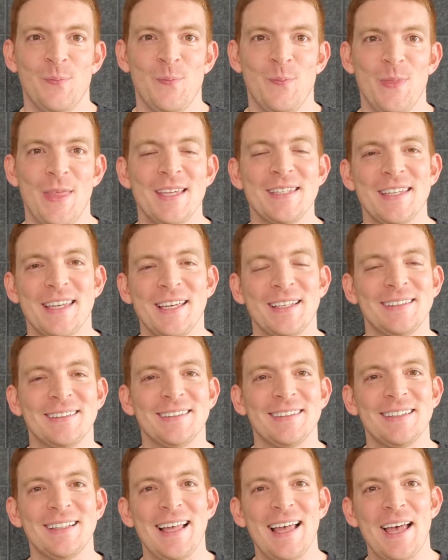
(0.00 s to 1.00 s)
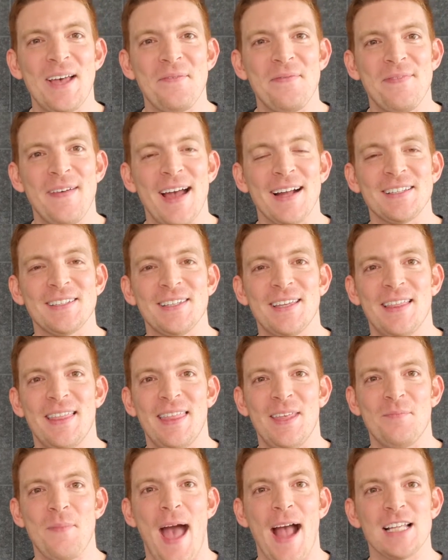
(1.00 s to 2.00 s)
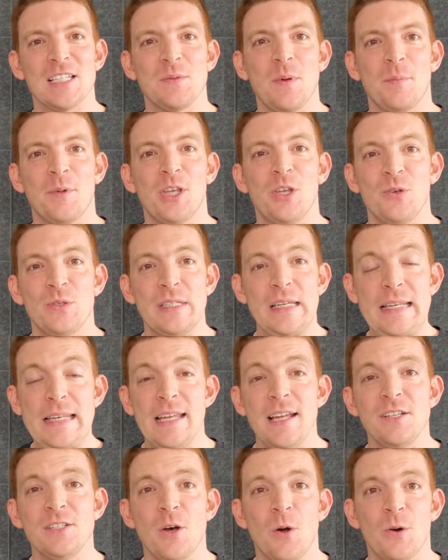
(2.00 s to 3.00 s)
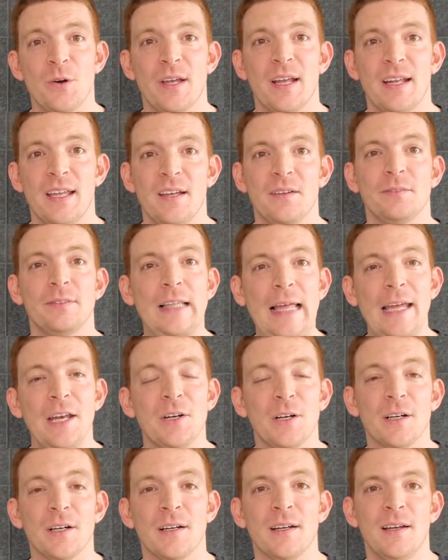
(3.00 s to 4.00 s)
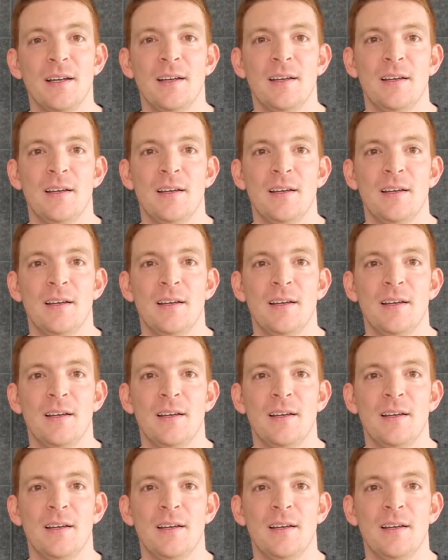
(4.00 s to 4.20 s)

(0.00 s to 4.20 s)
This can affect the maximum Q C D a donor can give later,